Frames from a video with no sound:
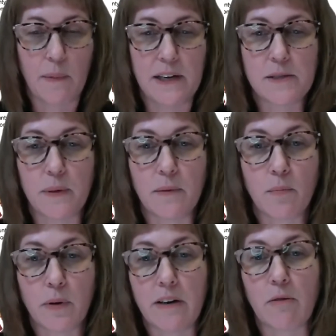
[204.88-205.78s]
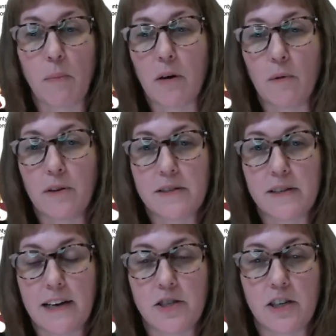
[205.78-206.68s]
it's been pretty remarkable this
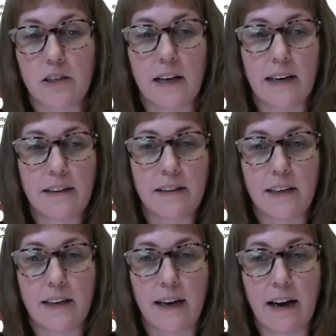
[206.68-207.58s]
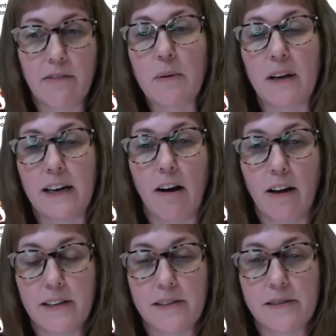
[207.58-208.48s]
last year. And I think everybody
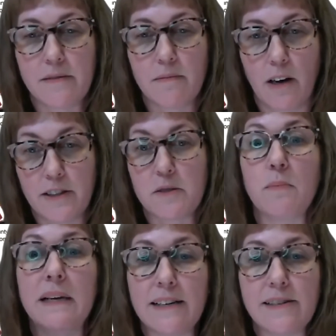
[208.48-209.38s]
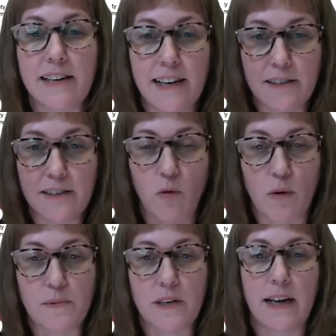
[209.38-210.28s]
on this meeting today, this
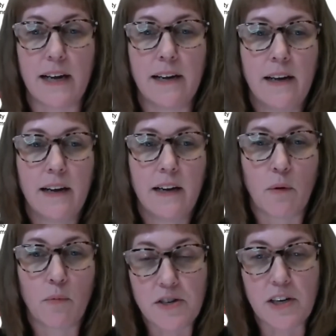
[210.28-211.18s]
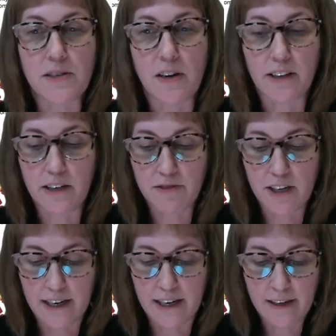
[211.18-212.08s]
forum today, appreciates all that you've
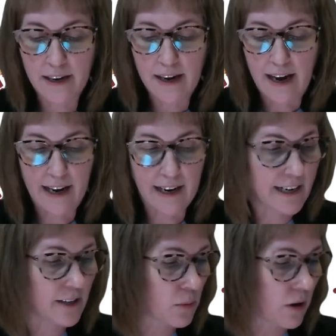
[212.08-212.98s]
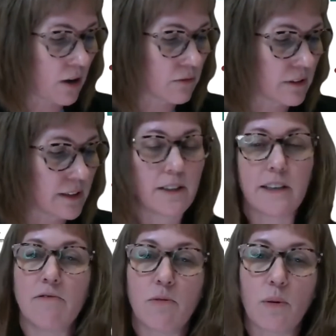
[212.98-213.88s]
done. And I know we're all really
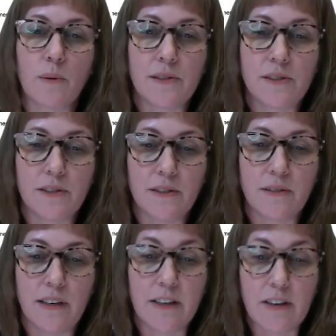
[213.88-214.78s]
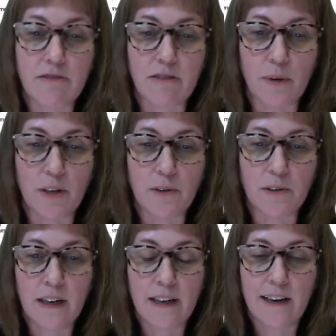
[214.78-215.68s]
looking forward to hearing from you
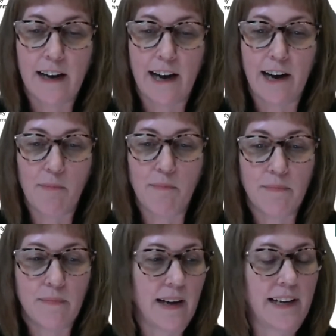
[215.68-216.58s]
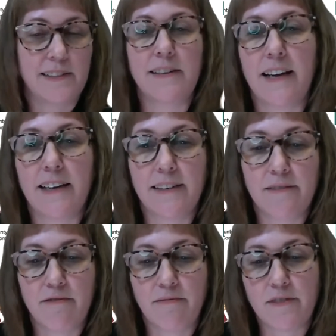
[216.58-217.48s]
and
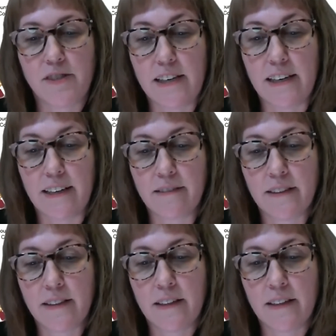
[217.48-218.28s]
seeing,